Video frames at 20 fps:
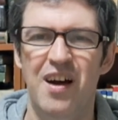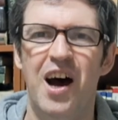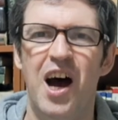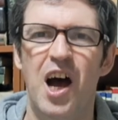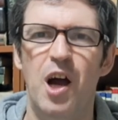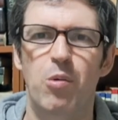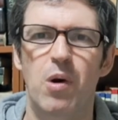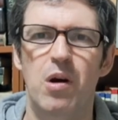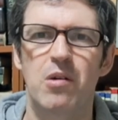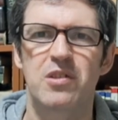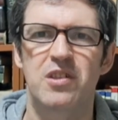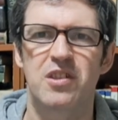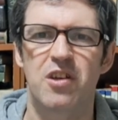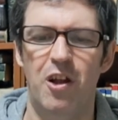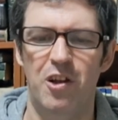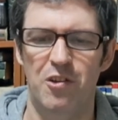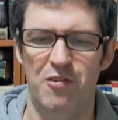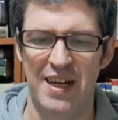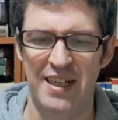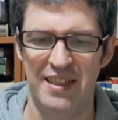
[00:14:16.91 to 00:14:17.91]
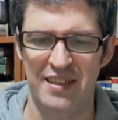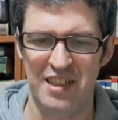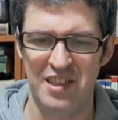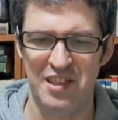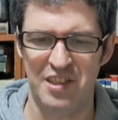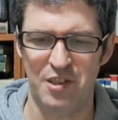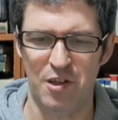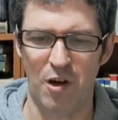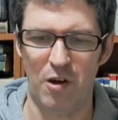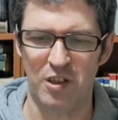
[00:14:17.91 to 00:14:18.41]
I won't tolerate
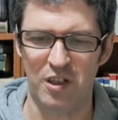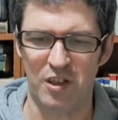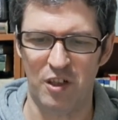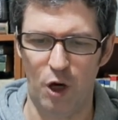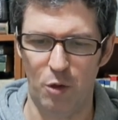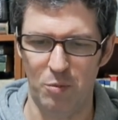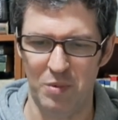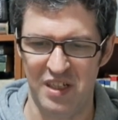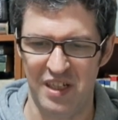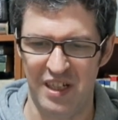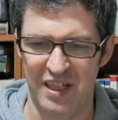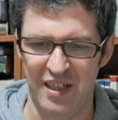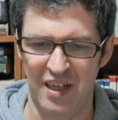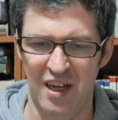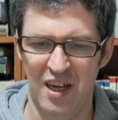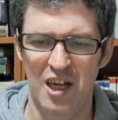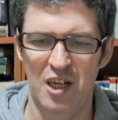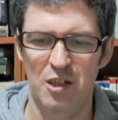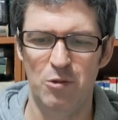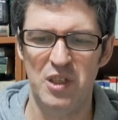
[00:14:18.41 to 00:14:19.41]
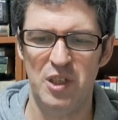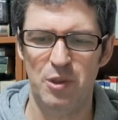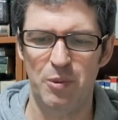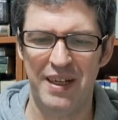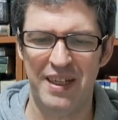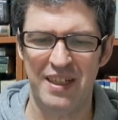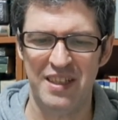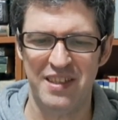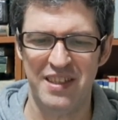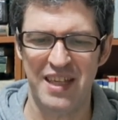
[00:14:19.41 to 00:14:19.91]
this dog comedy, which
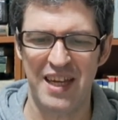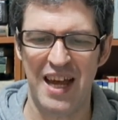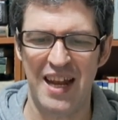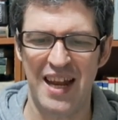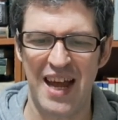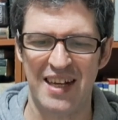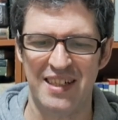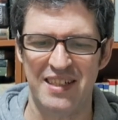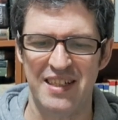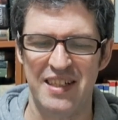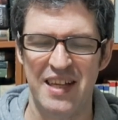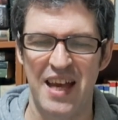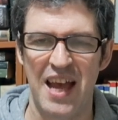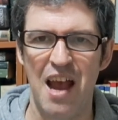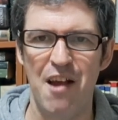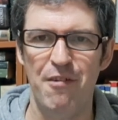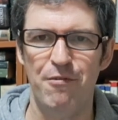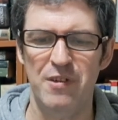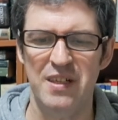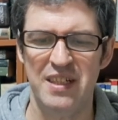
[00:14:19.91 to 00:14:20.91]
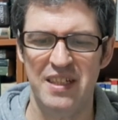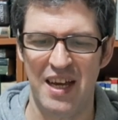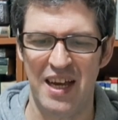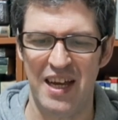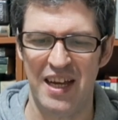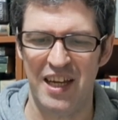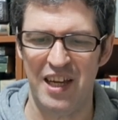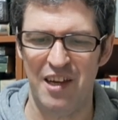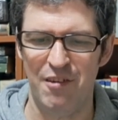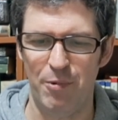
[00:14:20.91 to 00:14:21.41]
we can see enacted every
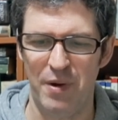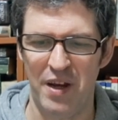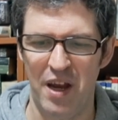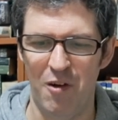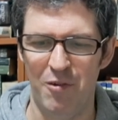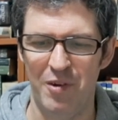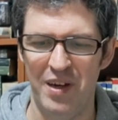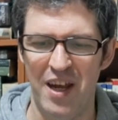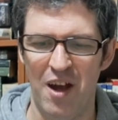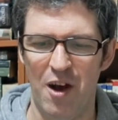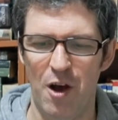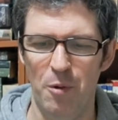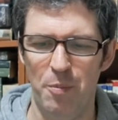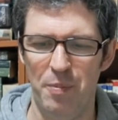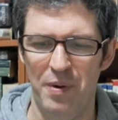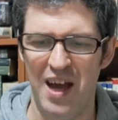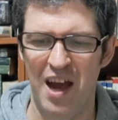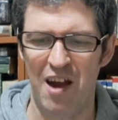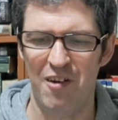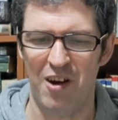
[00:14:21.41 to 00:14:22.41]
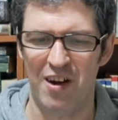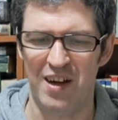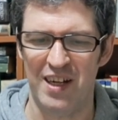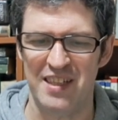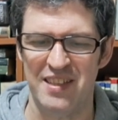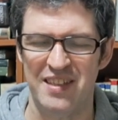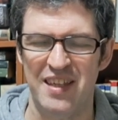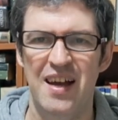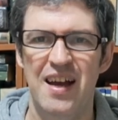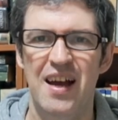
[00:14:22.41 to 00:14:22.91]
day if we only open our
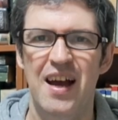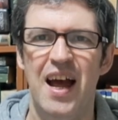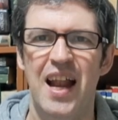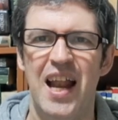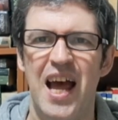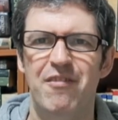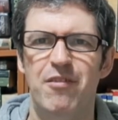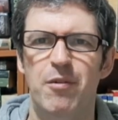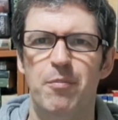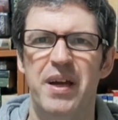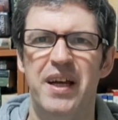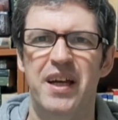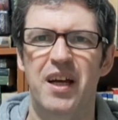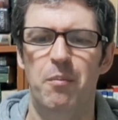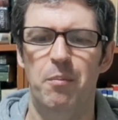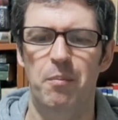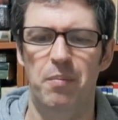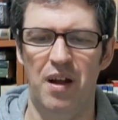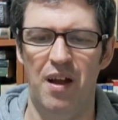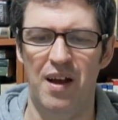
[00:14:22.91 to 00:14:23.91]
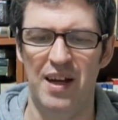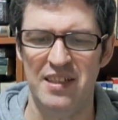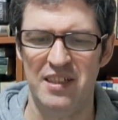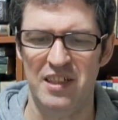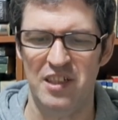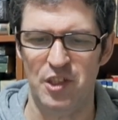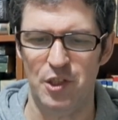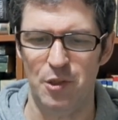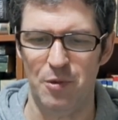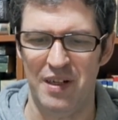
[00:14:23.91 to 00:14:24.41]
eyes and haven't become
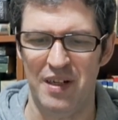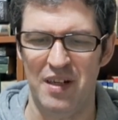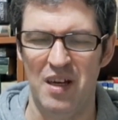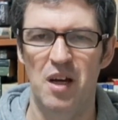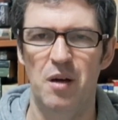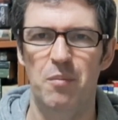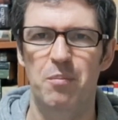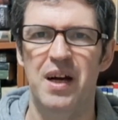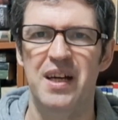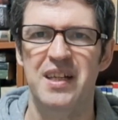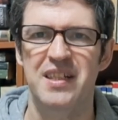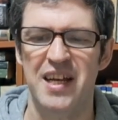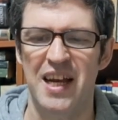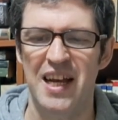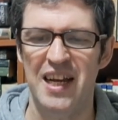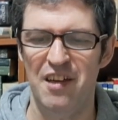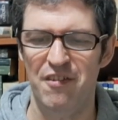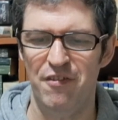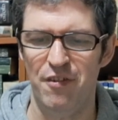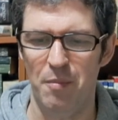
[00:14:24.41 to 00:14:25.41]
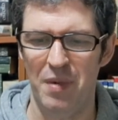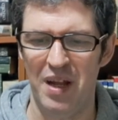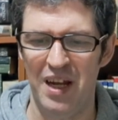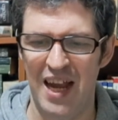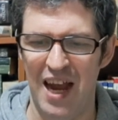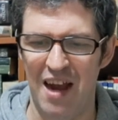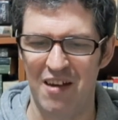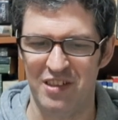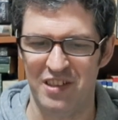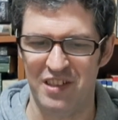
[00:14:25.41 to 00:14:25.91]
blinded to it by daily
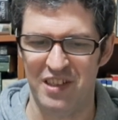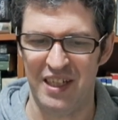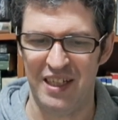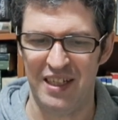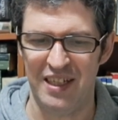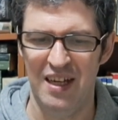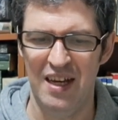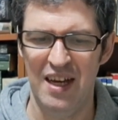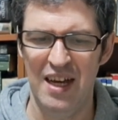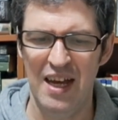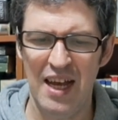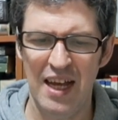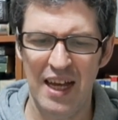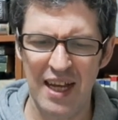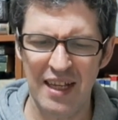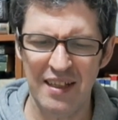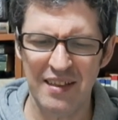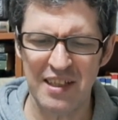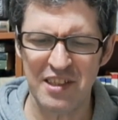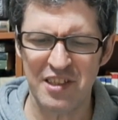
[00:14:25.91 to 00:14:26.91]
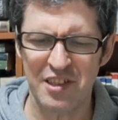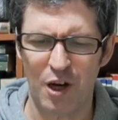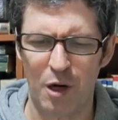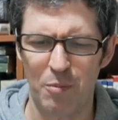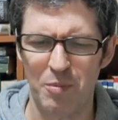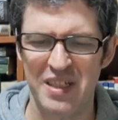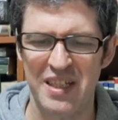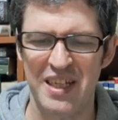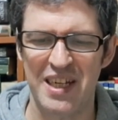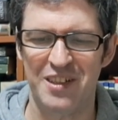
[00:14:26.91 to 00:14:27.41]
familiarity. In this
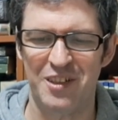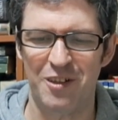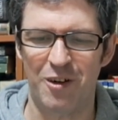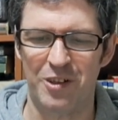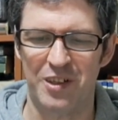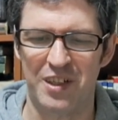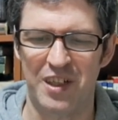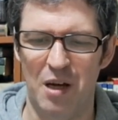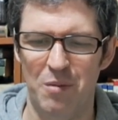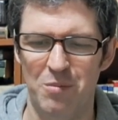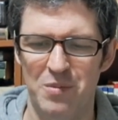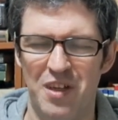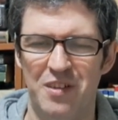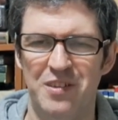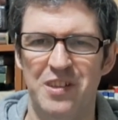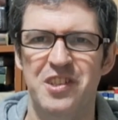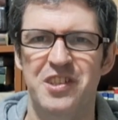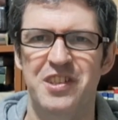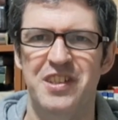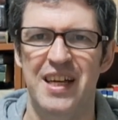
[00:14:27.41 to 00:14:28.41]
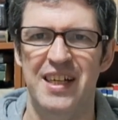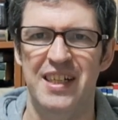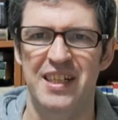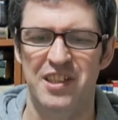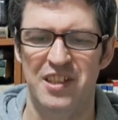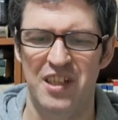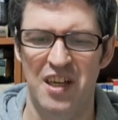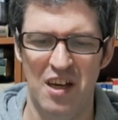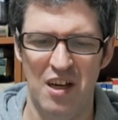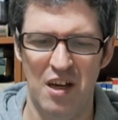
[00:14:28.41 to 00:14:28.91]
comedy, a dog comes on the
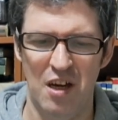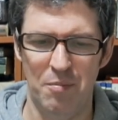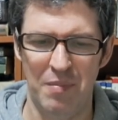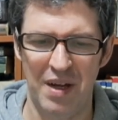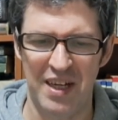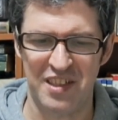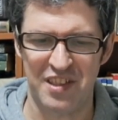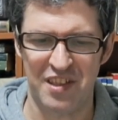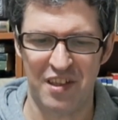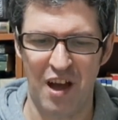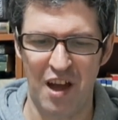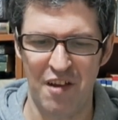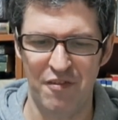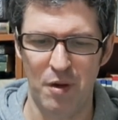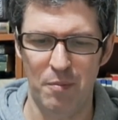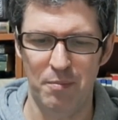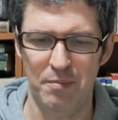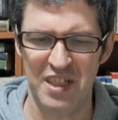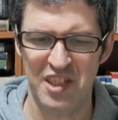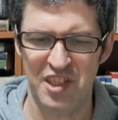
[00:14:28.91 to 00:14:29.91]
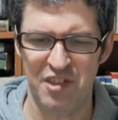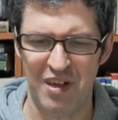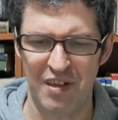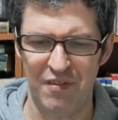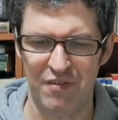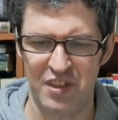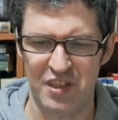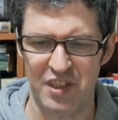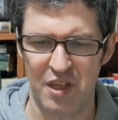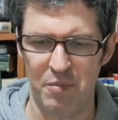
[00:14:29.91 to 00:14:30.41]
stage and makes life a misery
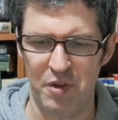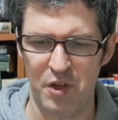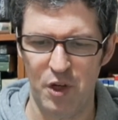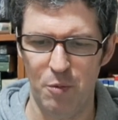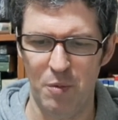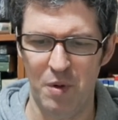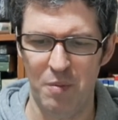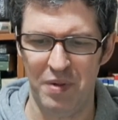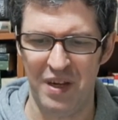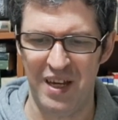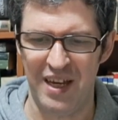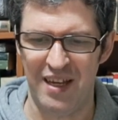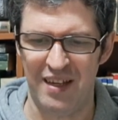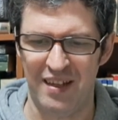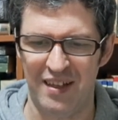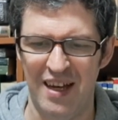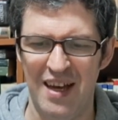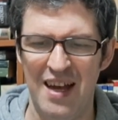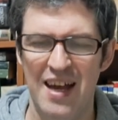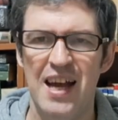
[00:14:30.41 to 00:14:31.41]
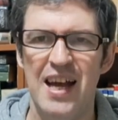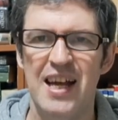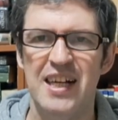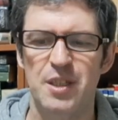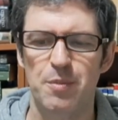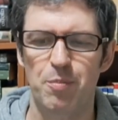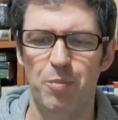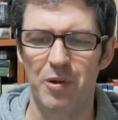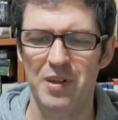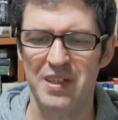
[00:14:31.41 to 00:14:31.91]
for some human being,
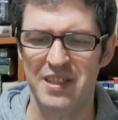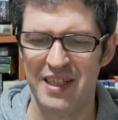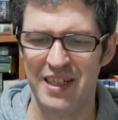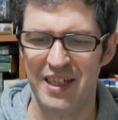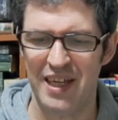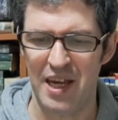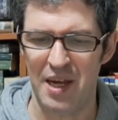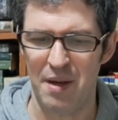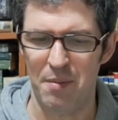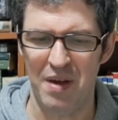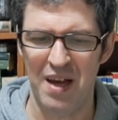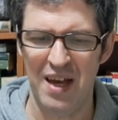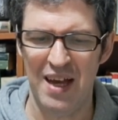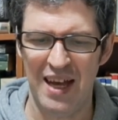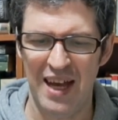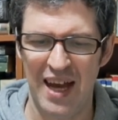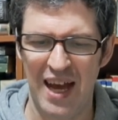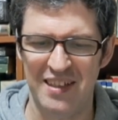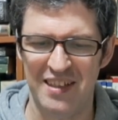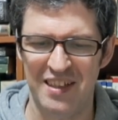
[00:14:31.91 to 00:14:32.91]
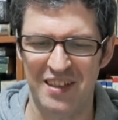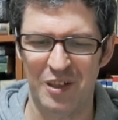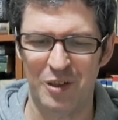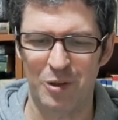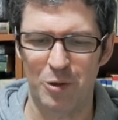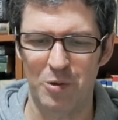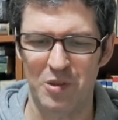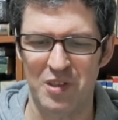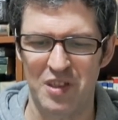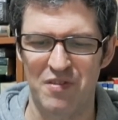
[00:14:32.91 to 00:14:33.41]
exploiting him and, in the
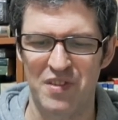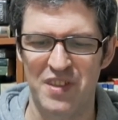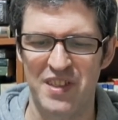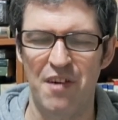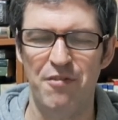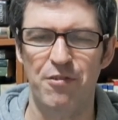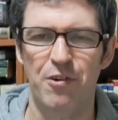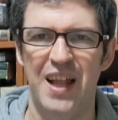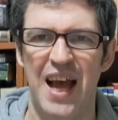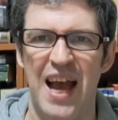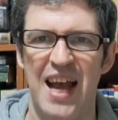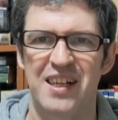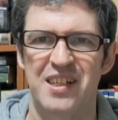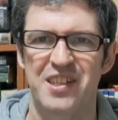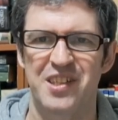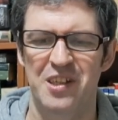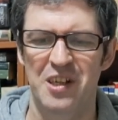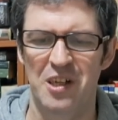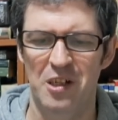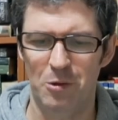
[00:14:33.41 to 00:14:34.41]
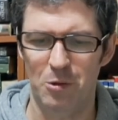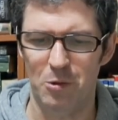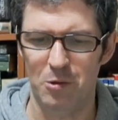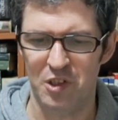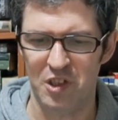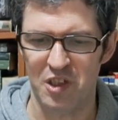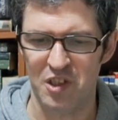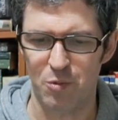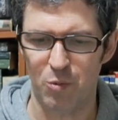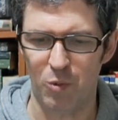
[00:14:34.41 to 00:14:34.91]
course of several acts, or
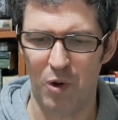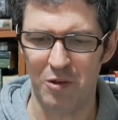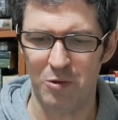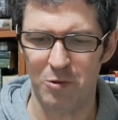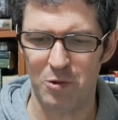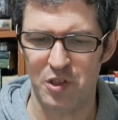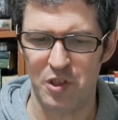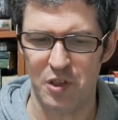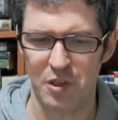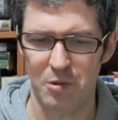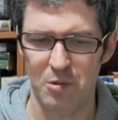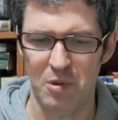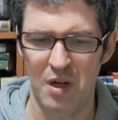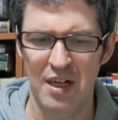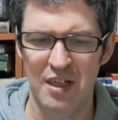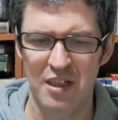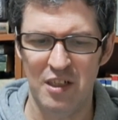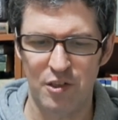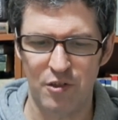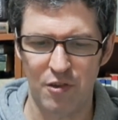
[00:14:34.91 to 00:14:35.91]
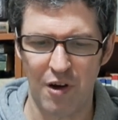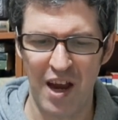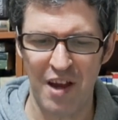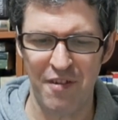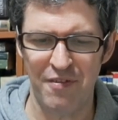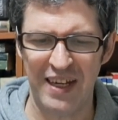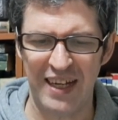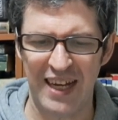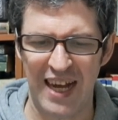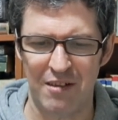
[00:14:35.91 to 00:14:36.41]
just one or two,
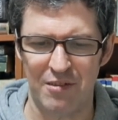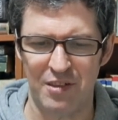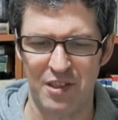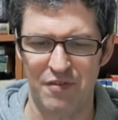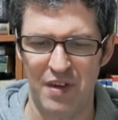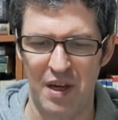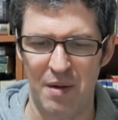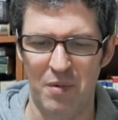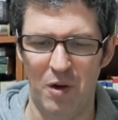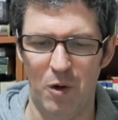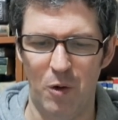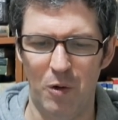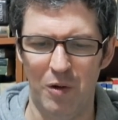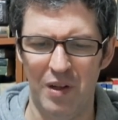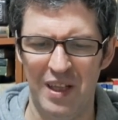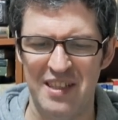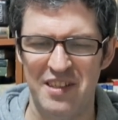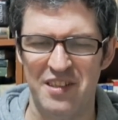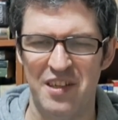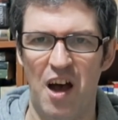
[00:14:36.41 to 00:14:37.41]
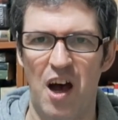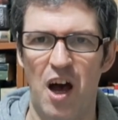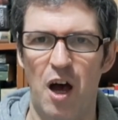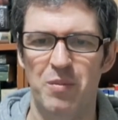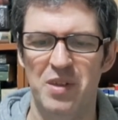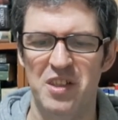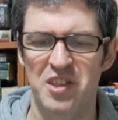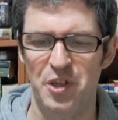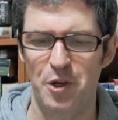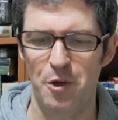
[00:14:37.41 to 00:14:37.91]
driving out of him all his
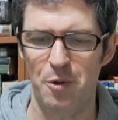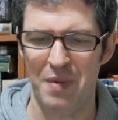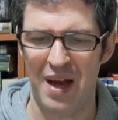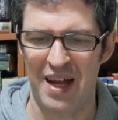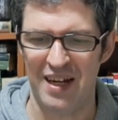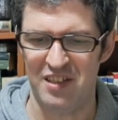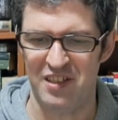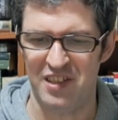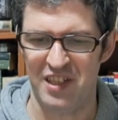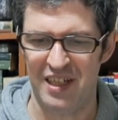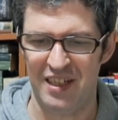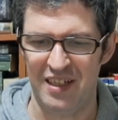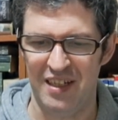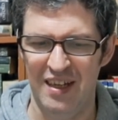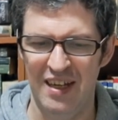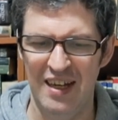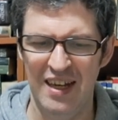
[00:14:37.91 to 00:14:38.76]
harmless humanity.